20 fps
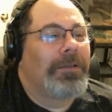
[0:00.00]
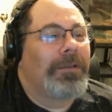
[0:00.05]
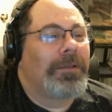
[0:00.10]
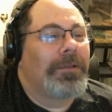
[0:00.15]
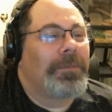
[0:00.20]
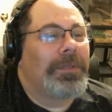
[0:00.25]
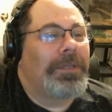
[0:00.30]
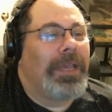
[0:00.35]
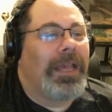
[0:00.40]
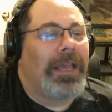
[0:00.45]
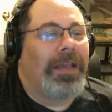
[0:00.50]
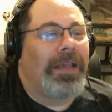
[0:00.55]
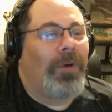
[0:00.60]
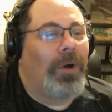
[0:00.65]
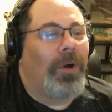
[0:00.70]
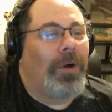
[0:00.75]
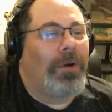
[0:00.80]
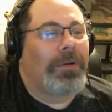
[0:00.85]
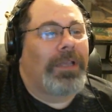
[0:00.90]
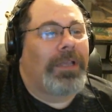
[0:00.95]
you have
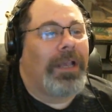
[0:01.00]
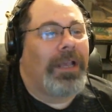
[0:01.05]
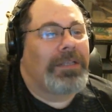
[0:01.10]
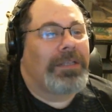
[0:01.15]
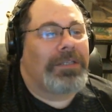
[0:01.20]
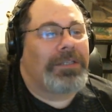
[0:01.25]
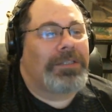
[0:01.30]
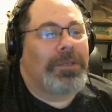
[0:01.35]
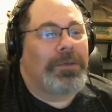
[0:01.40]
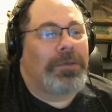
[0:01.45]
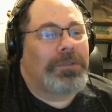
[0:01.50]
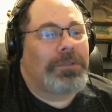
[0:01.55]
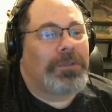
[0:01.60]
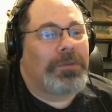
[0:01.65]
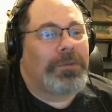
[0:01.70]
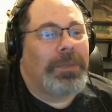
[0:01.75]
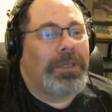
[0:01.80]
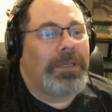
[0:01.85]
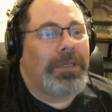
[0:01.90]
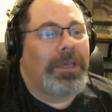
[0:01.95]
all kinds of social
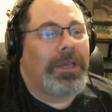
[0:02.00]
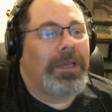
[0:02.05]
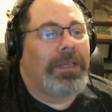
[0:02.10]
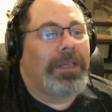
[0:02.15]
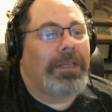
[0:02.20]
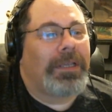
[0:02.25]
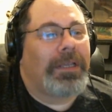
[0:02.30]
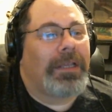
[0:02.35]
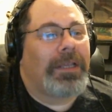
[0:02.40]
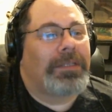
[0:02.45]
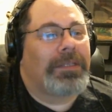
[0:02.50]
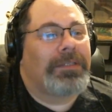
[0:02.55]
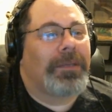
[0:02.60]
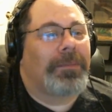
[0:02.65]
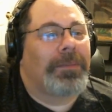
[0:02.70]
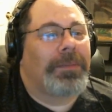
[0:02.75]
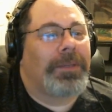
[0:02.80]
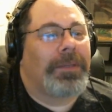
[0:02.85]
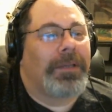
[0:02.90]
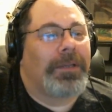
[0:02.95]
media icons
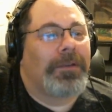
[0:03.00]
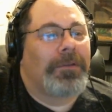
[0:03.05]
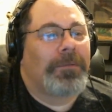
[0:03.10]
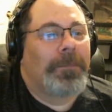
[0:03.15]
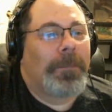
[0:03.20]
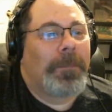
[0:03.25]
up there.